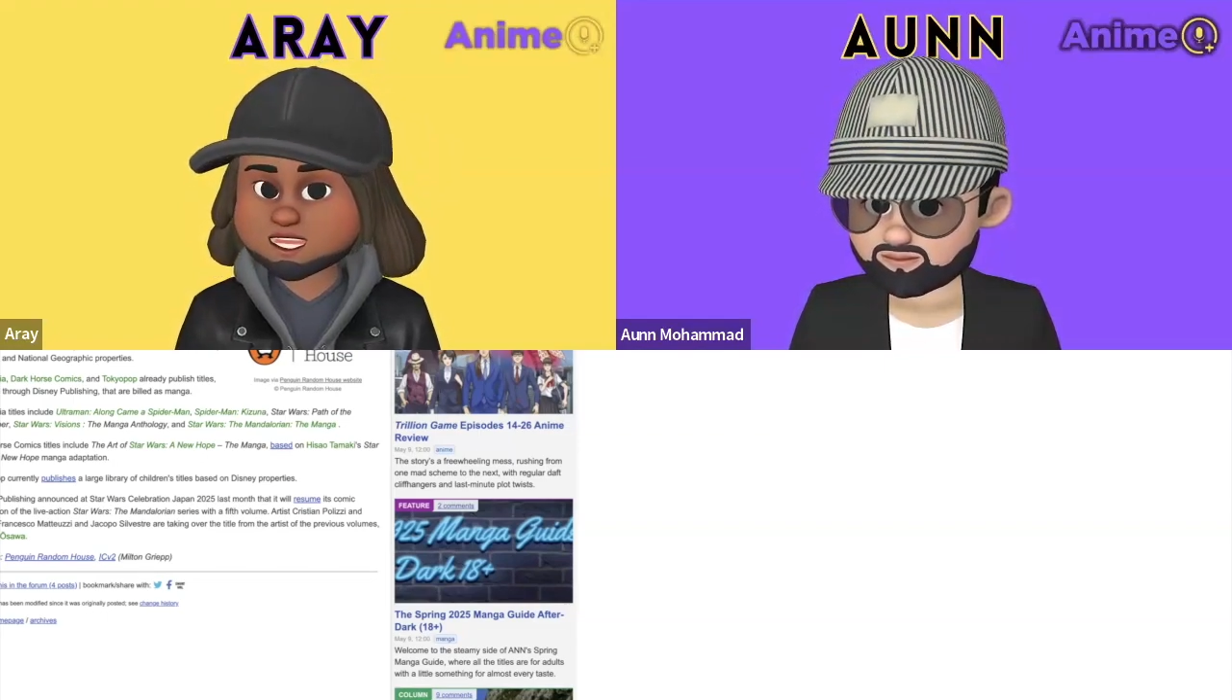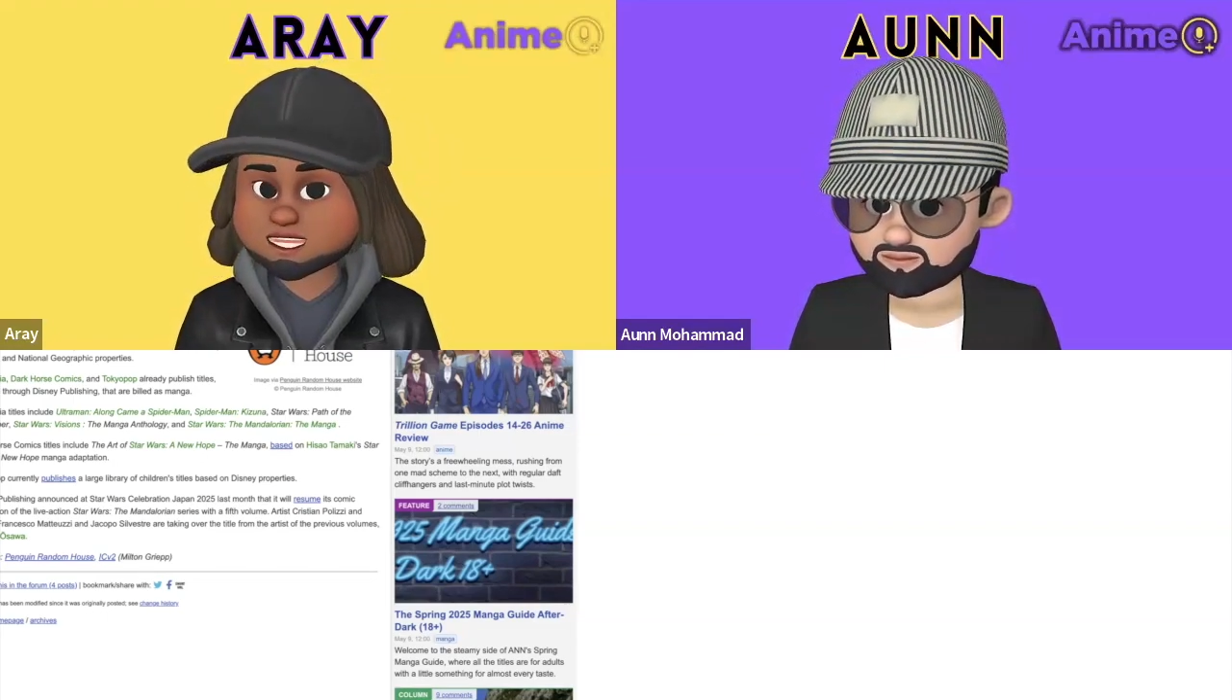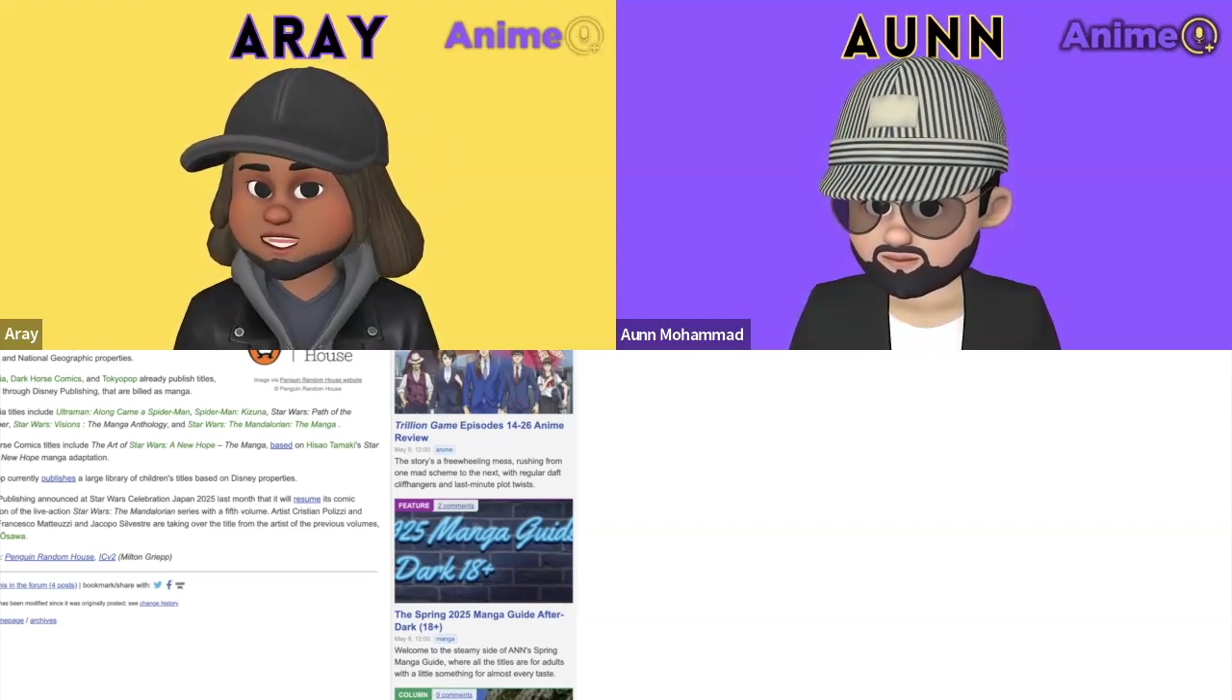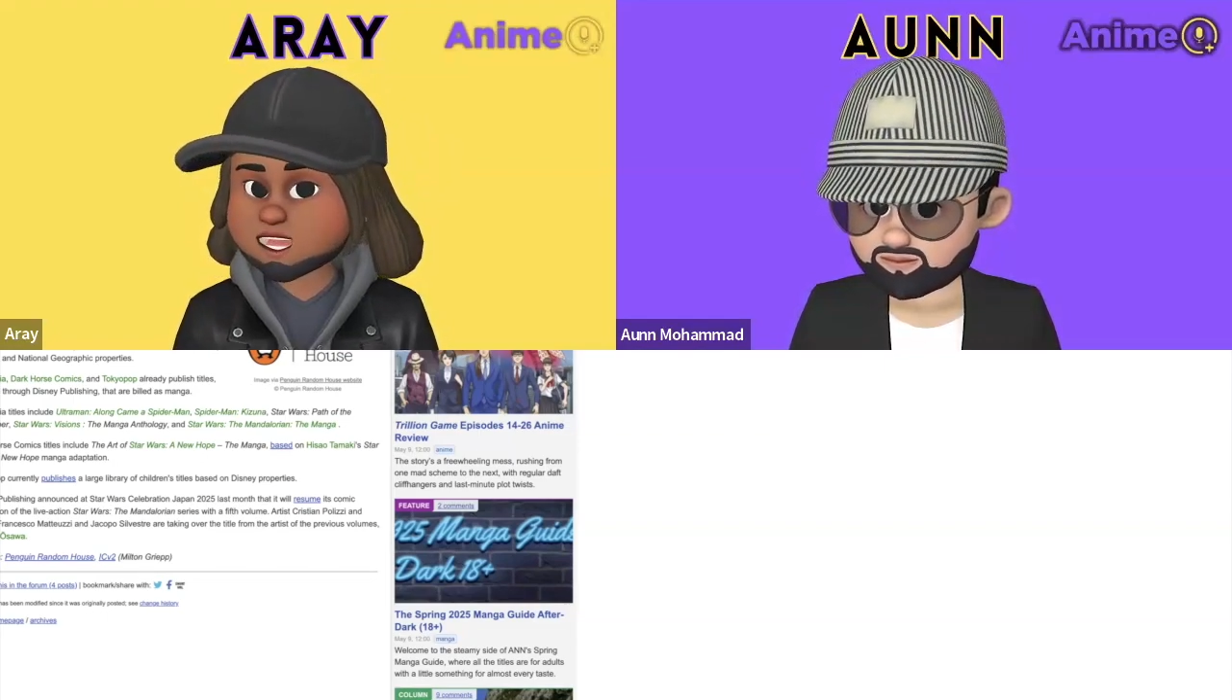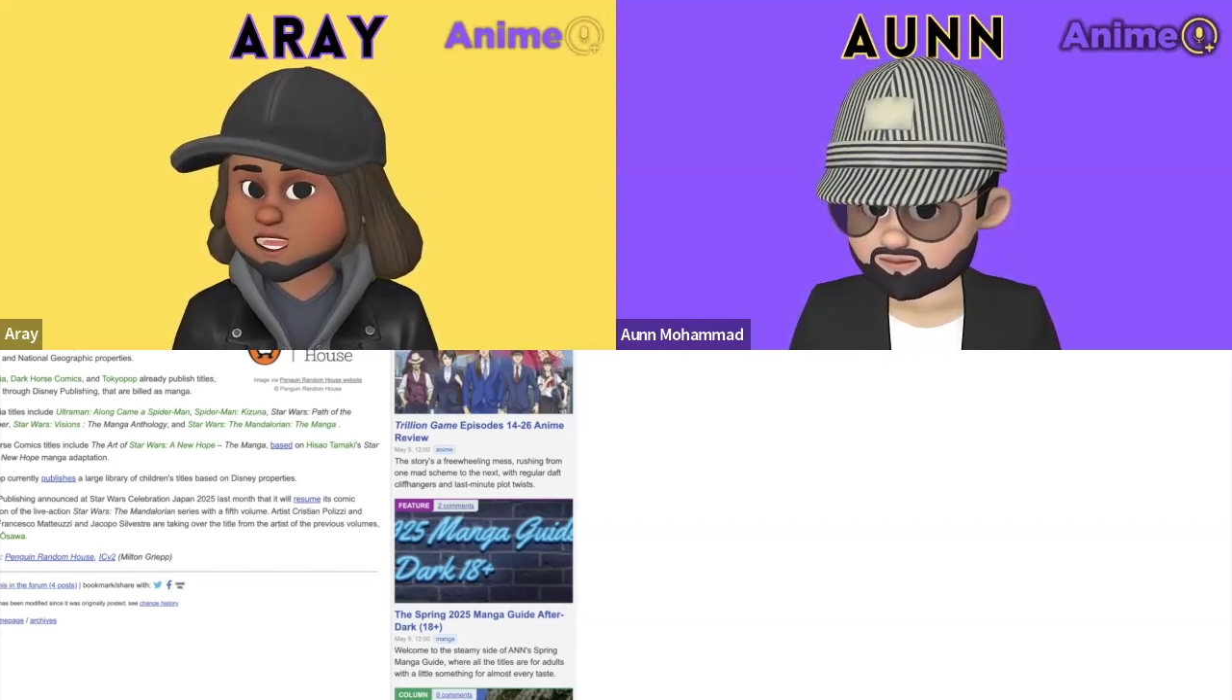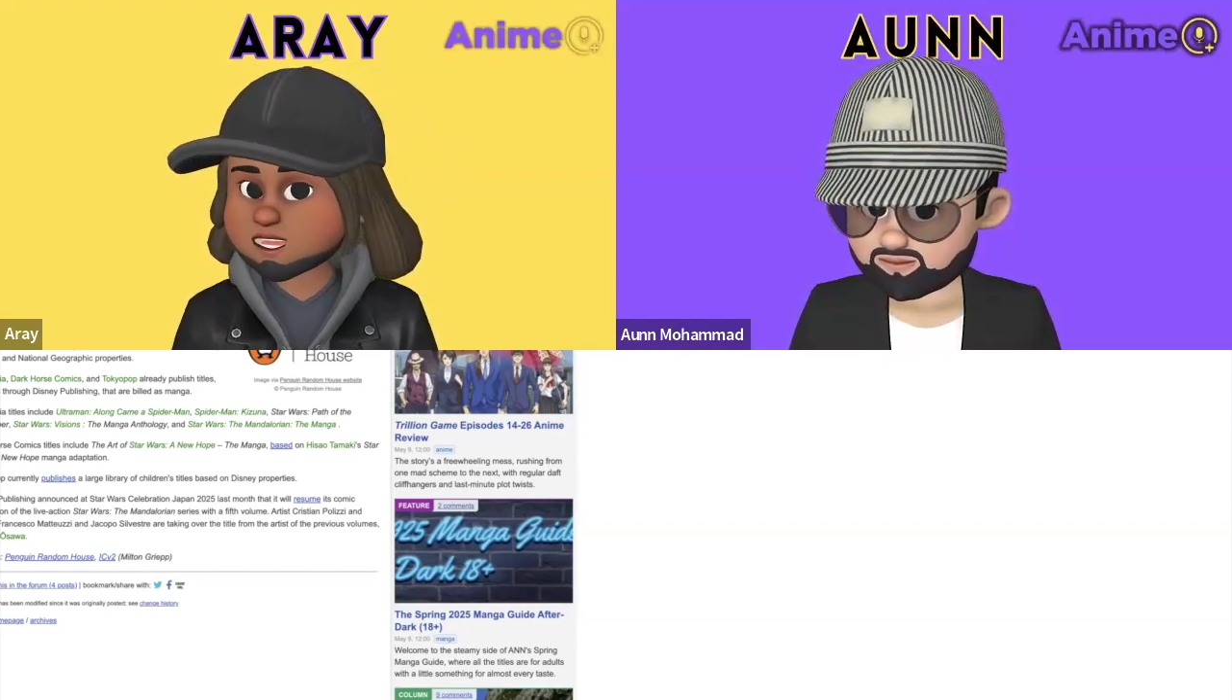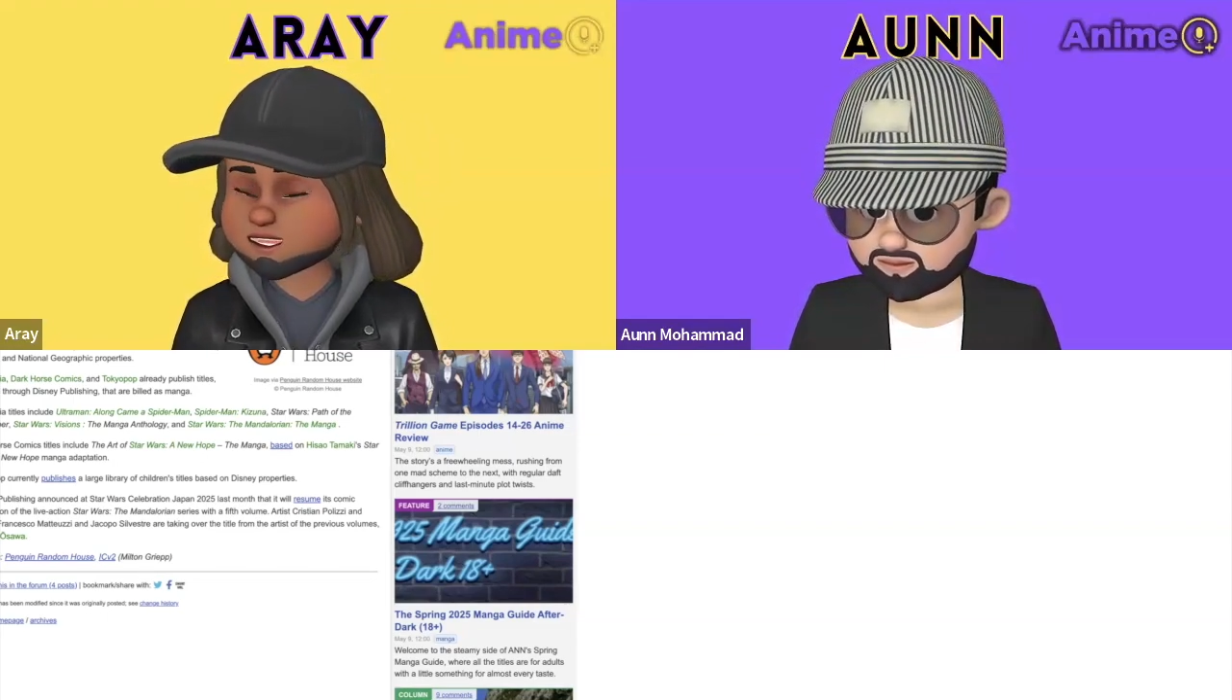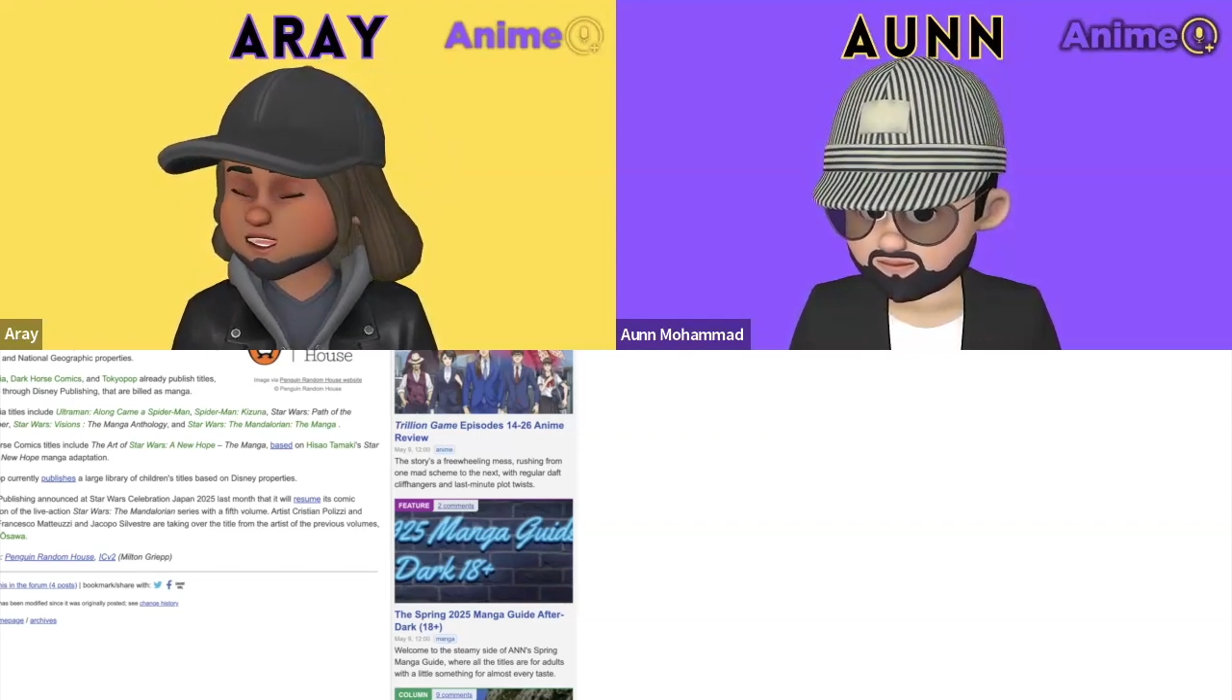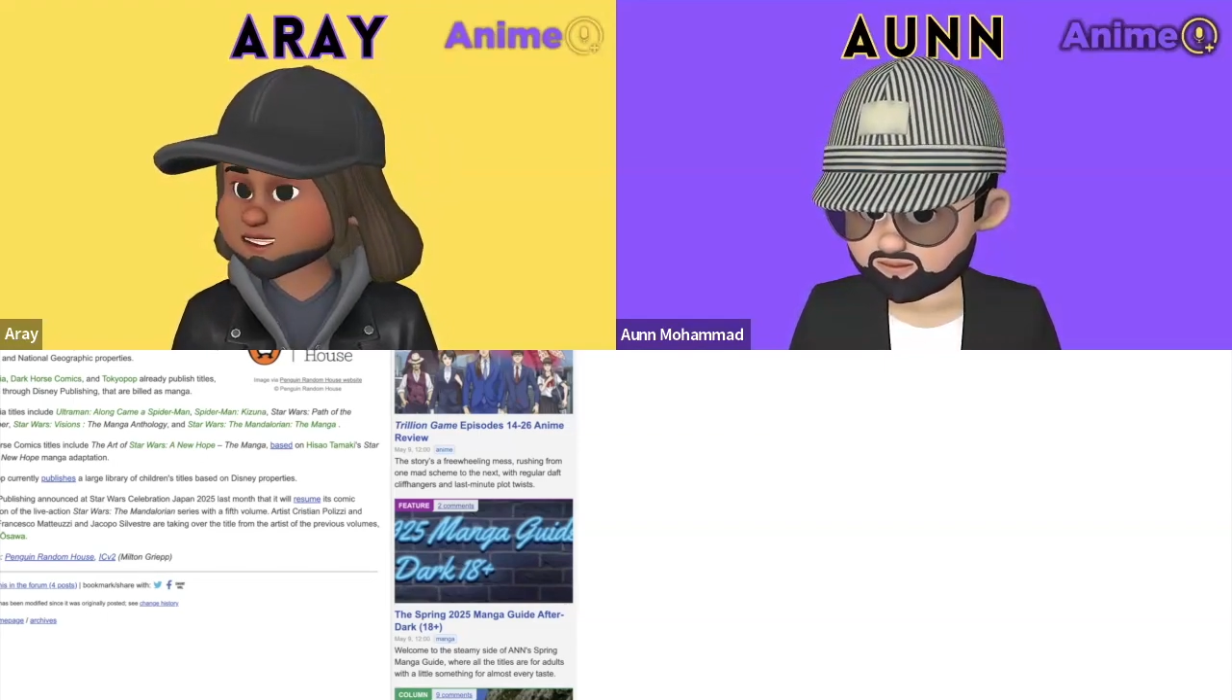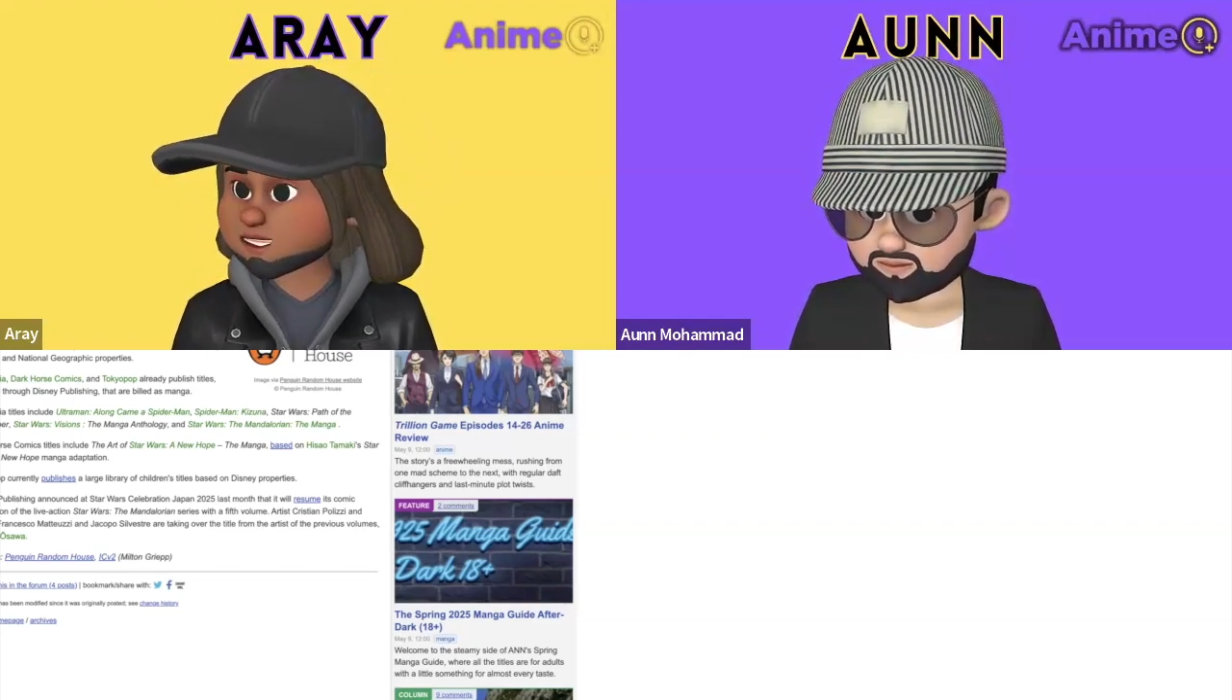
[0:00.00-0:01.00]
of like the
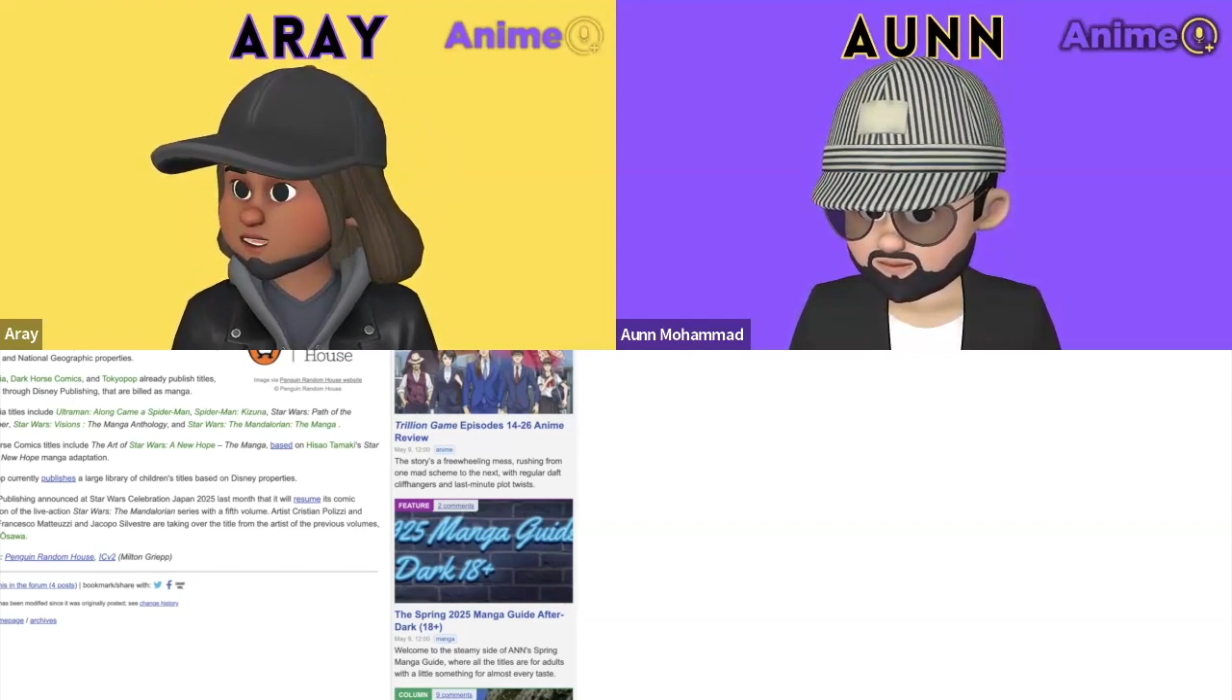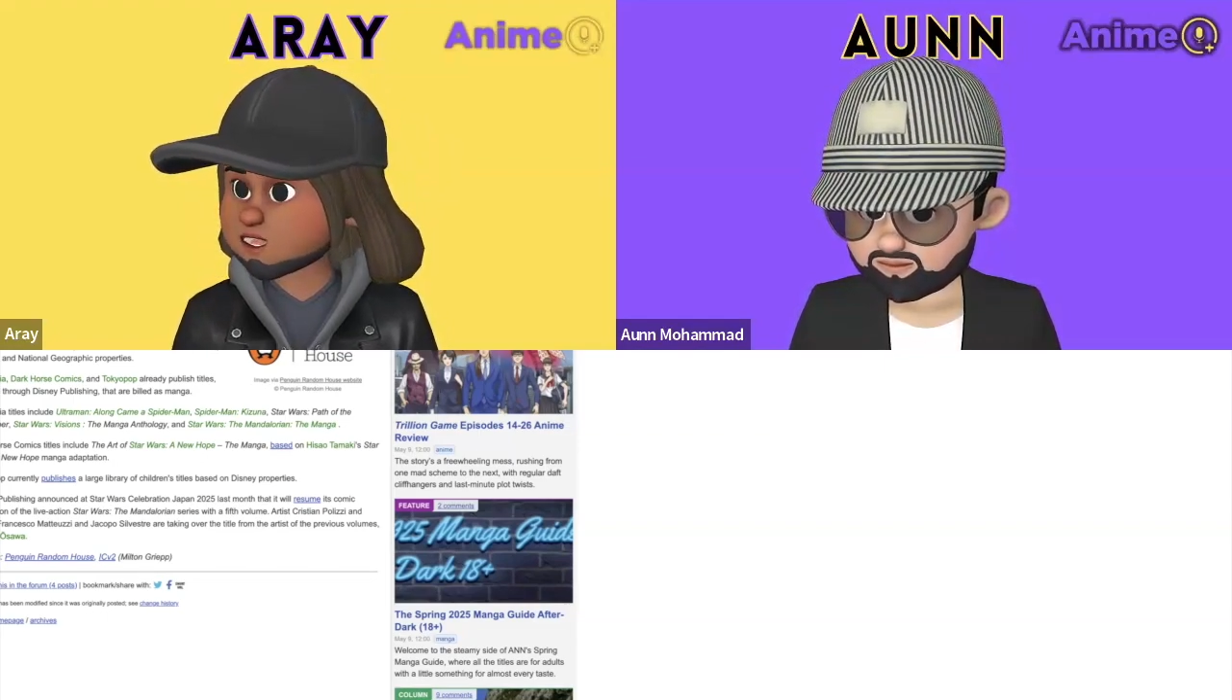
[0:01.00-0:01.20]
that